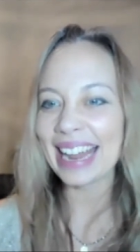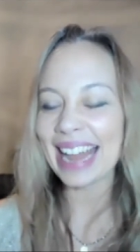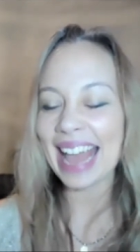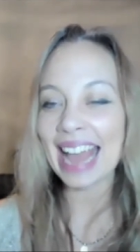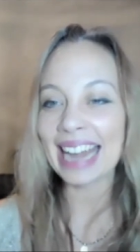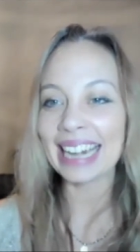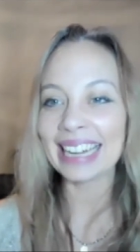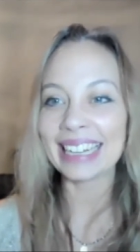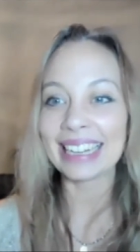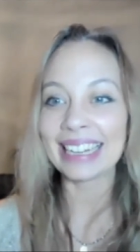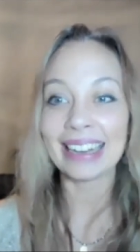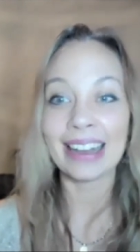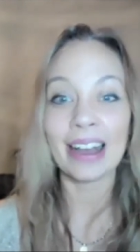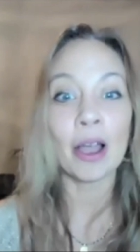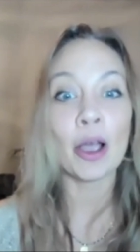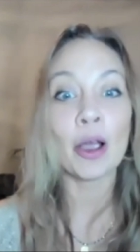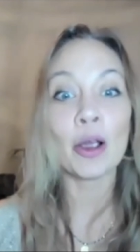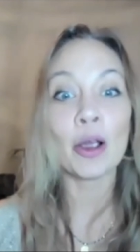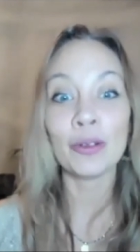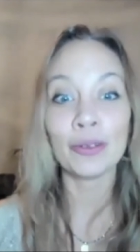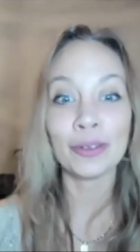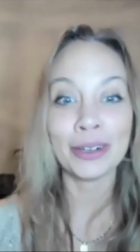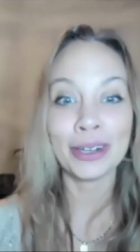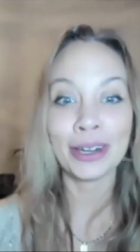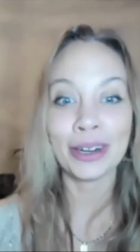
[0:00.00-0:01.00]
Annika,
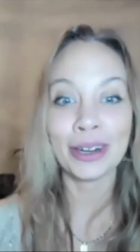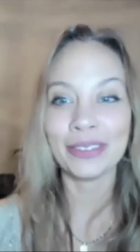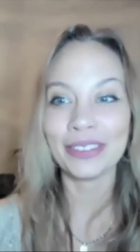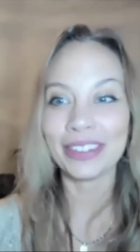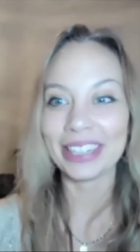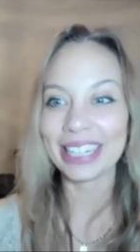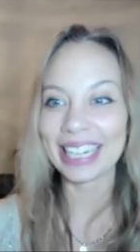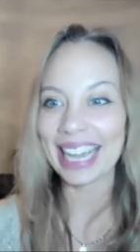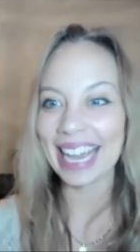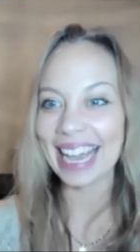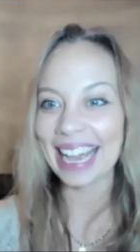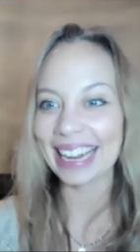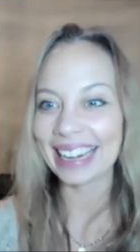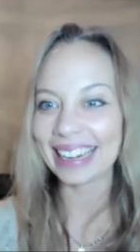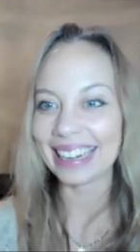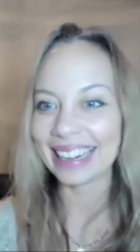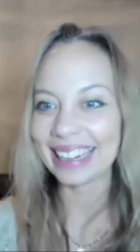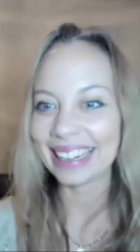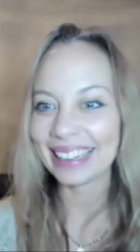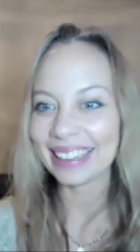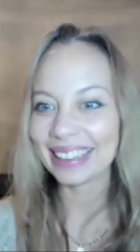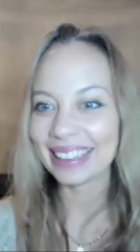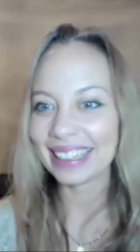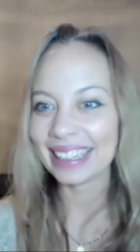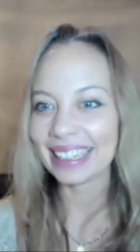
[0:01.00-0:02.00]
over and over again.
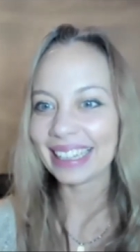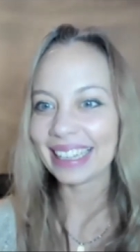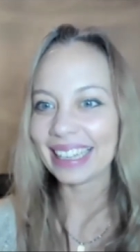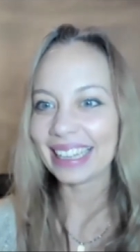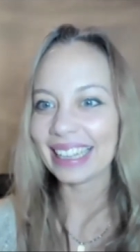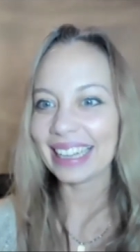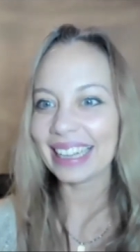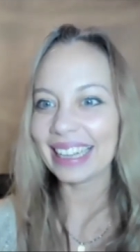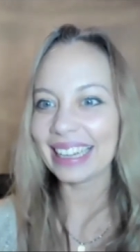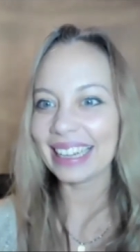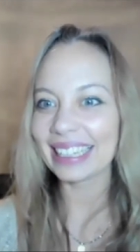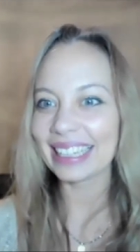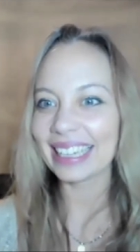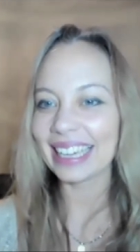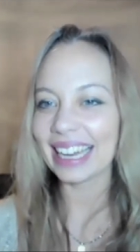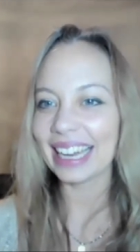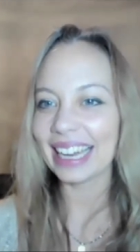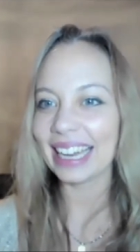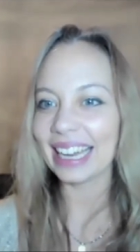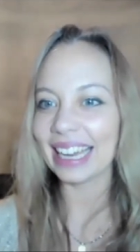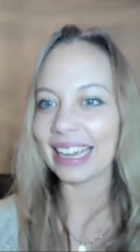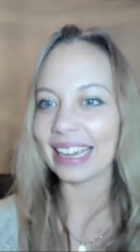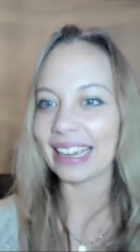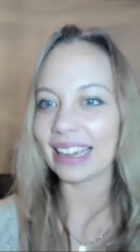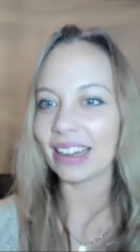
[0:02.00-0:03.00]

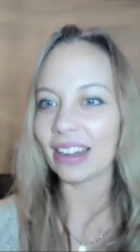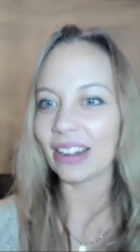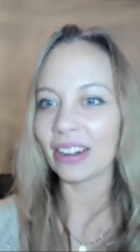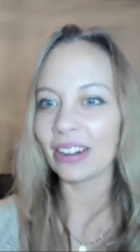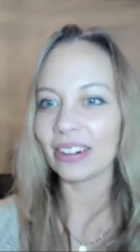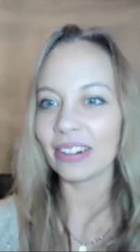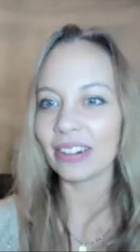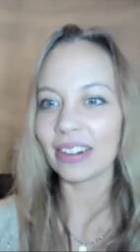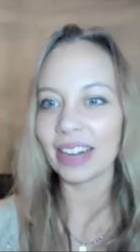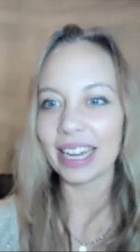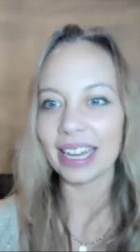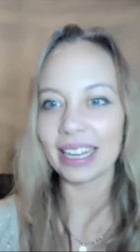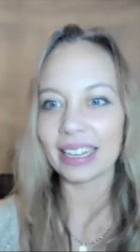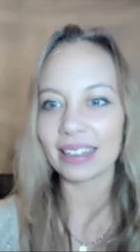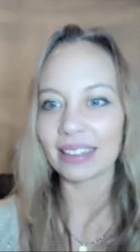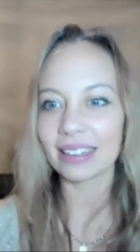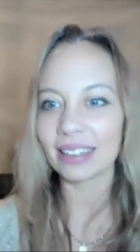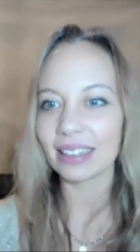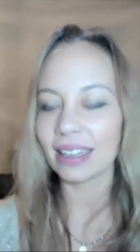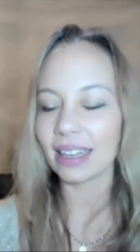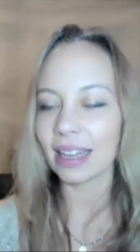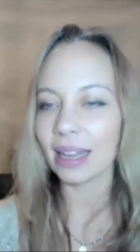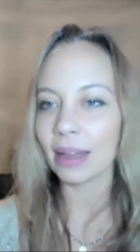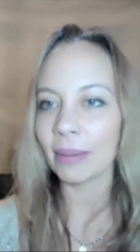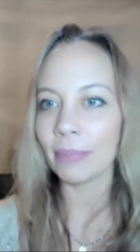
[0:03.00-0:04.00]
Okay. All right.
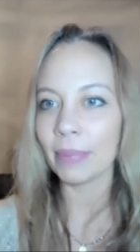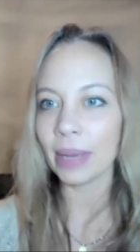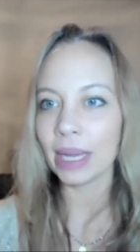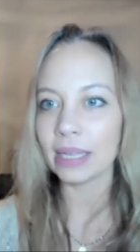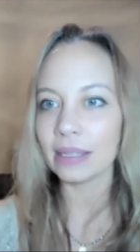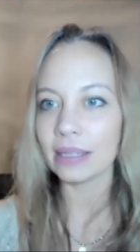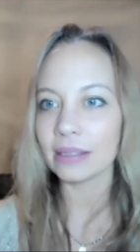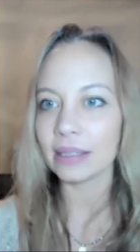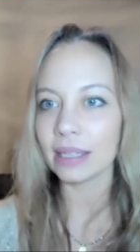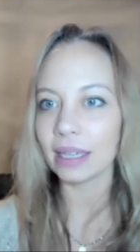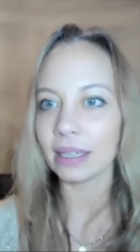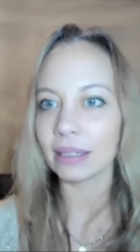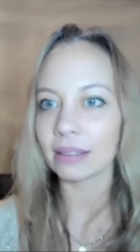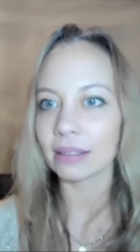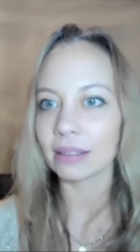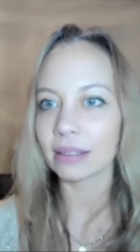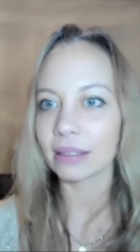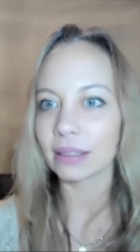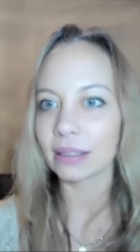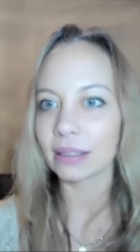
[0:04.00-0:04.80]
Amazing.